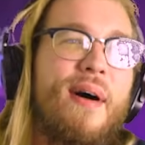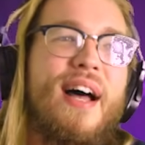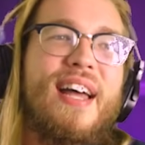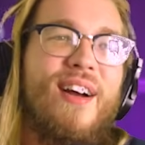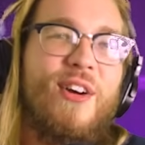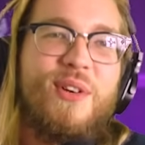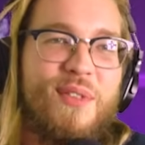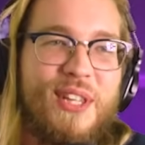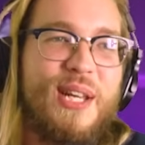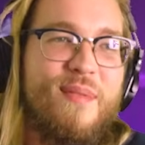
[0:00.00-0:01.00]
but are you
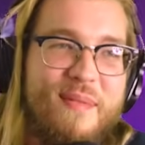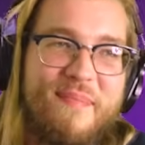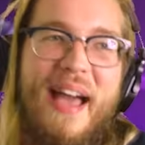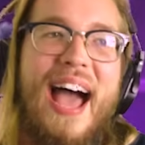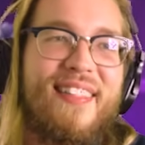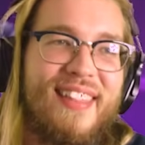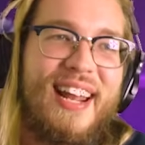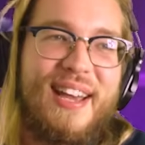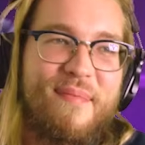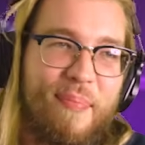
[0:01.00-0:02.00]
really going to be mad that
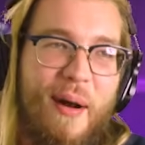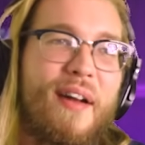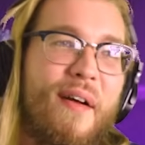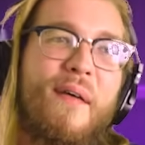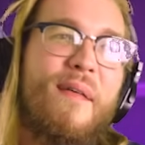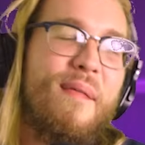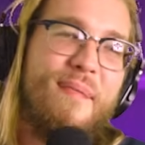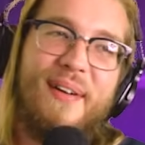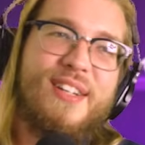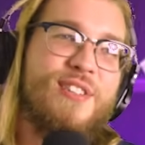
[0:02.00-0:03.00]
I brought
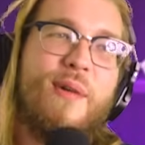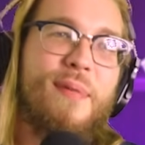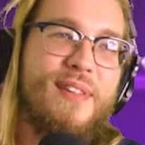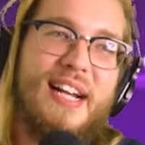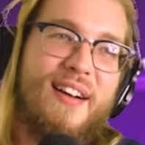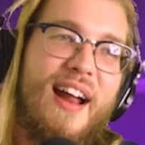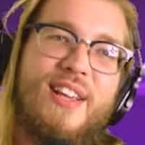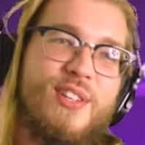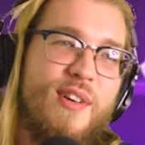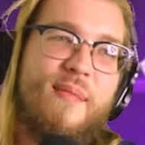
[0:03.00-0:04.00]
home a triple decker
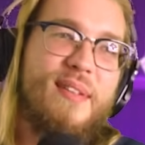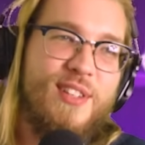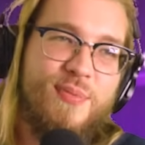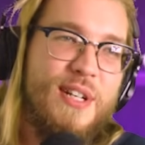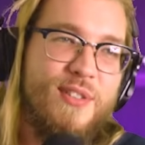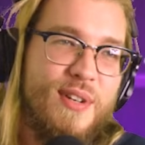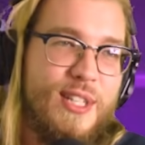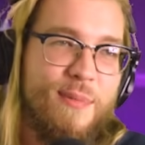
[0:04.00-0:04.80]
ice cream as a sweet treat